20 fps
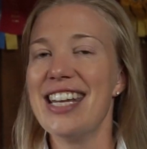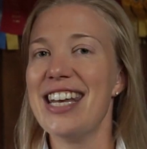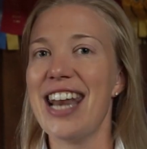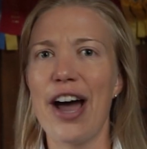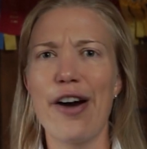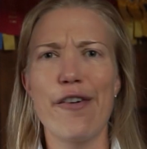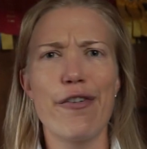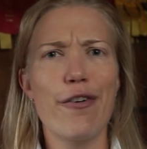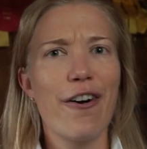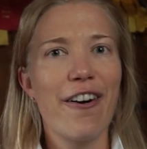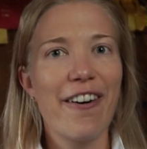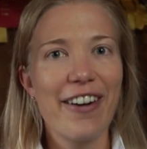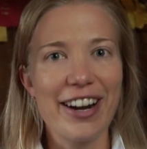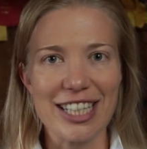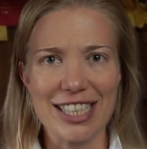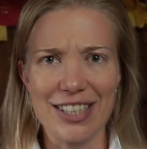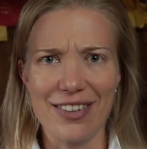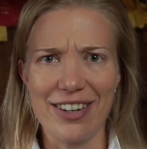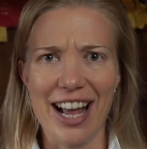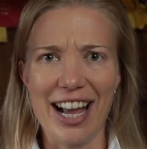Now, of
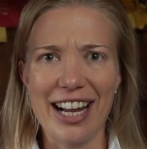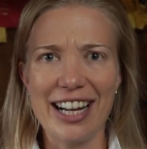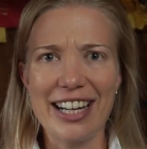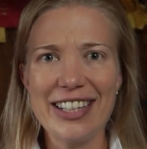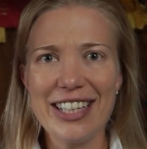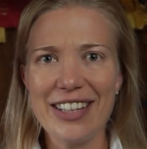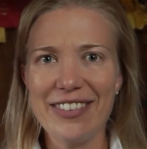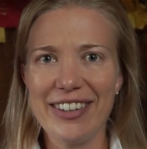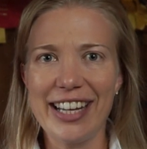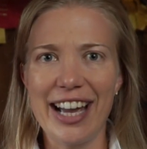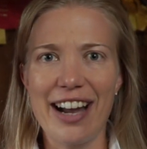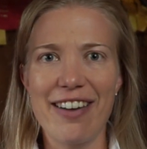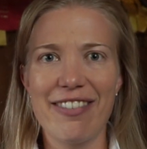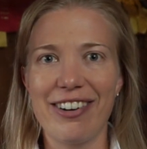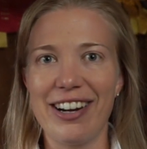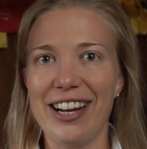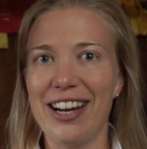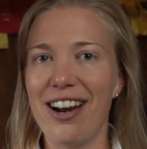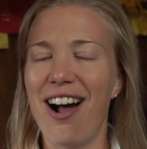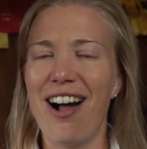course, we're not going to be
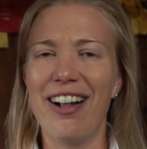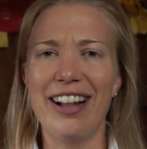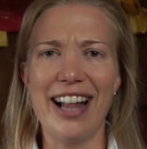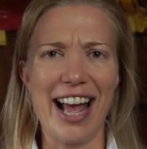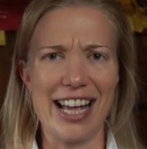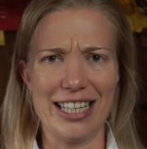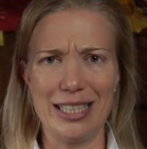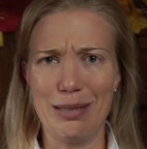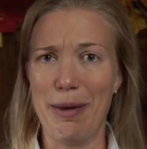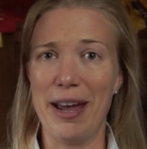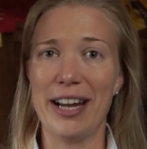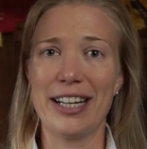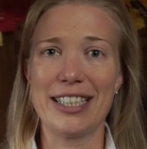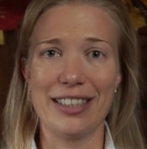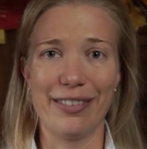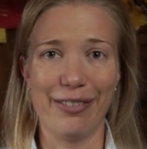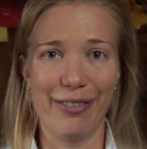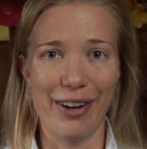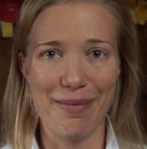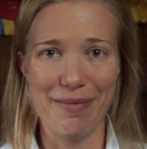covering all aspects
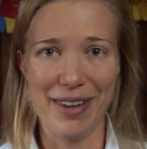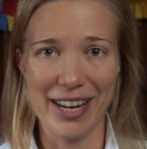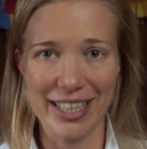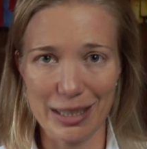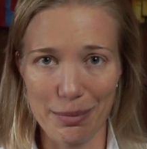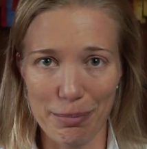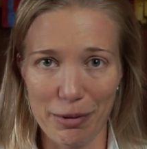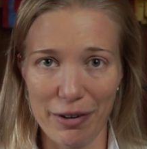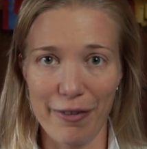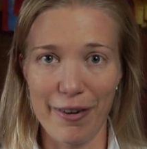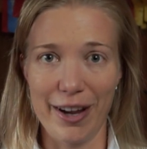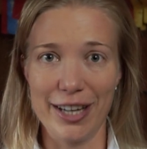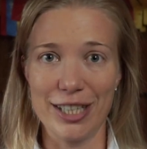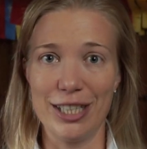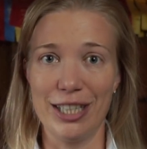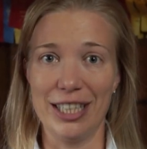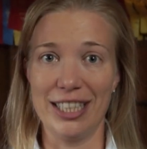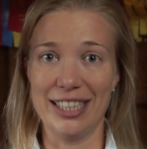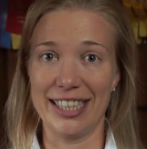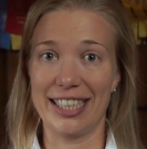of what makes a
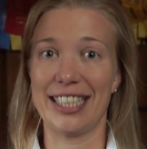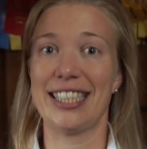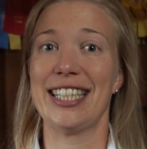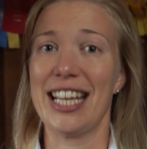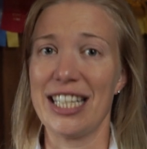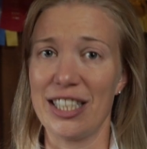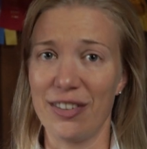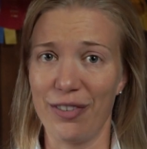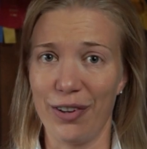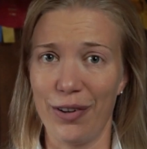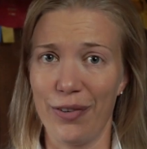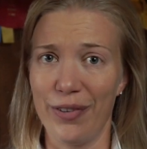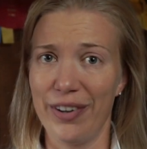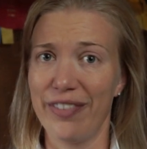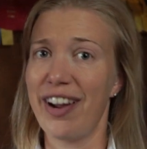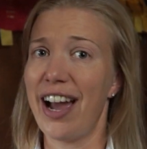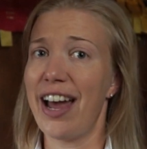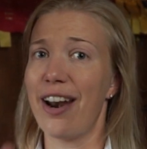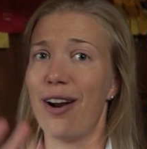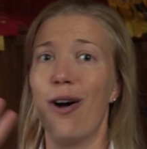professional successful.
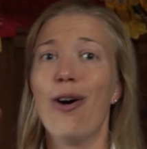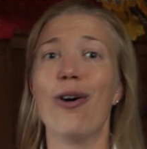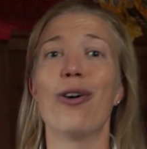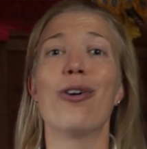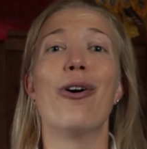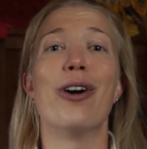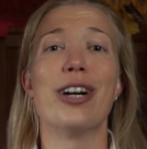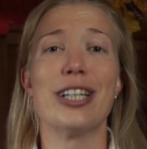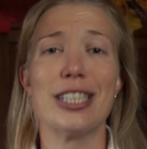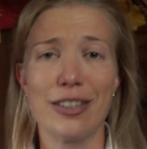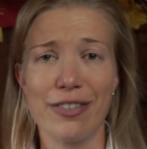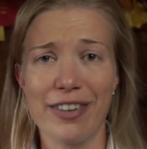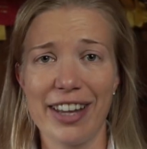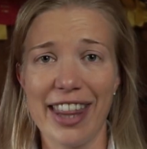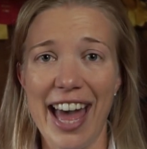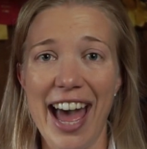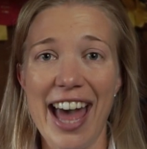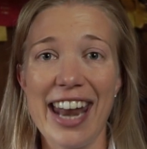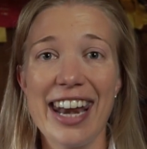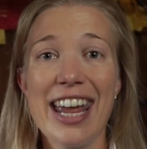We've got a whole course for
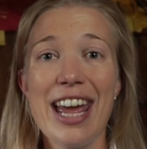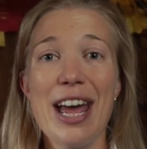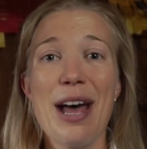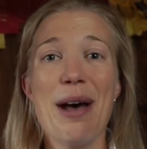that.